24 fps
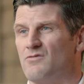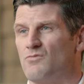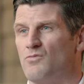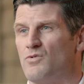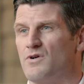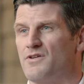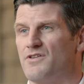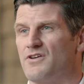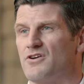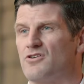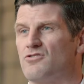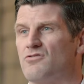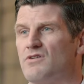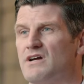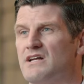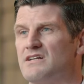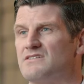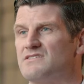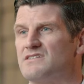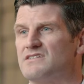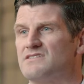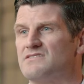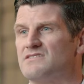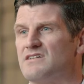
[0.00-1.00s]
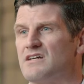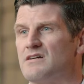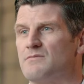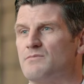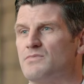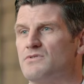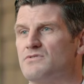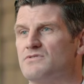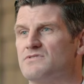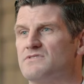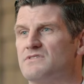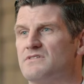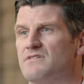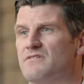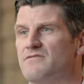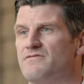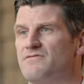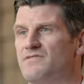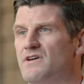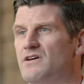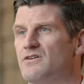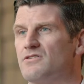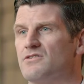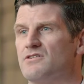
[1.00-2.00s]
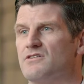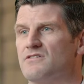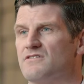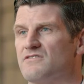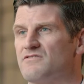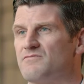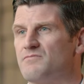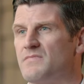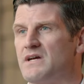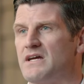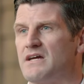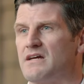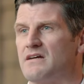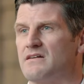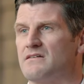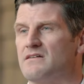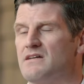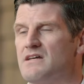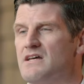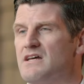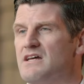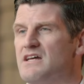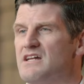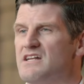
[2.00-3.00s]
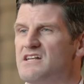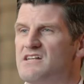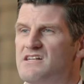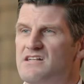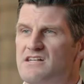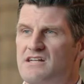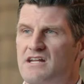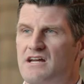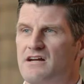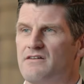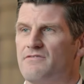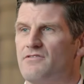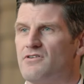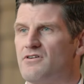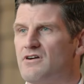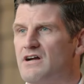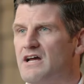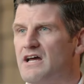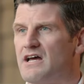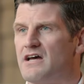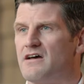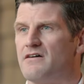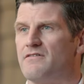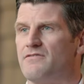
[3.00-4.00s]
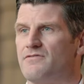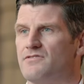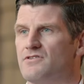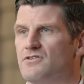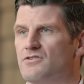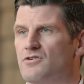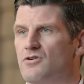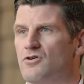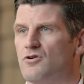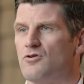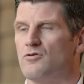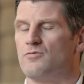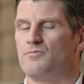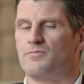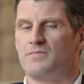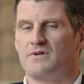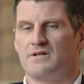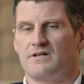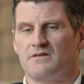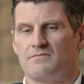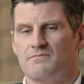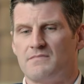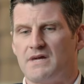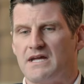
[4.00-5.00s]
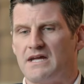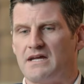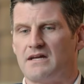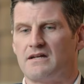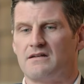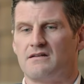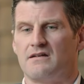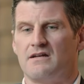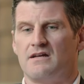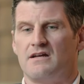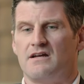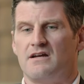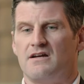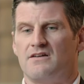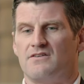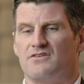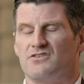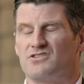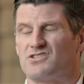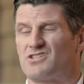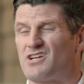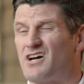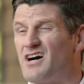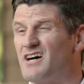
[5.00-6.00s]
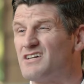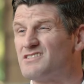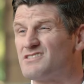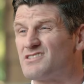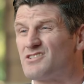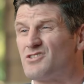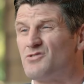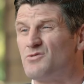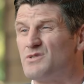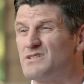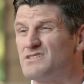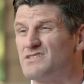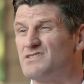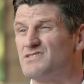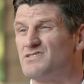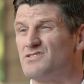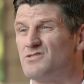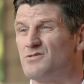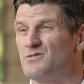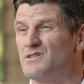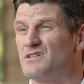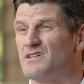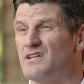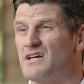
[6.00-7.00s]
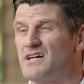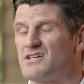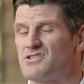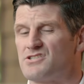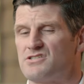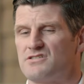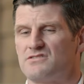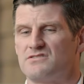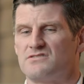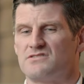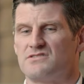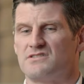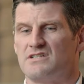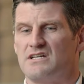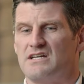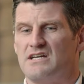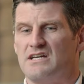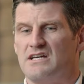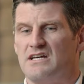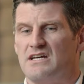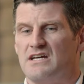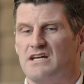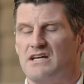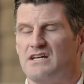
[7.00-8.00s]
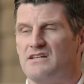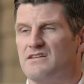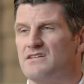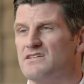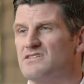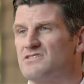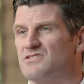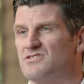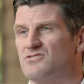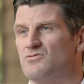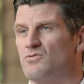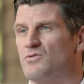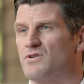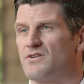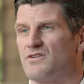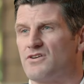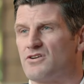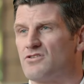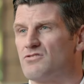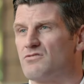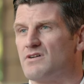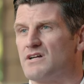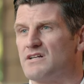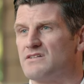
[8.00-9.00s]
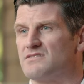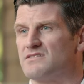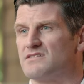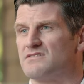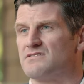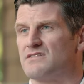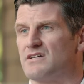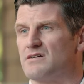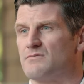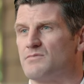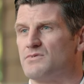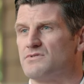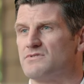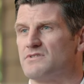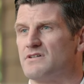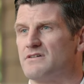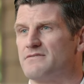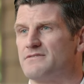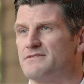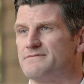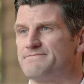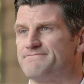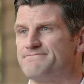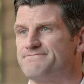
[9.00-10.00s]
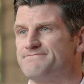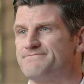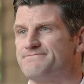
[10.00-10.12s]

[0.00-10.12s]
one of the greatest examples of the failure of man. Never have your hope in man. There's consequences to elections, and this is one of the greatest examples of it.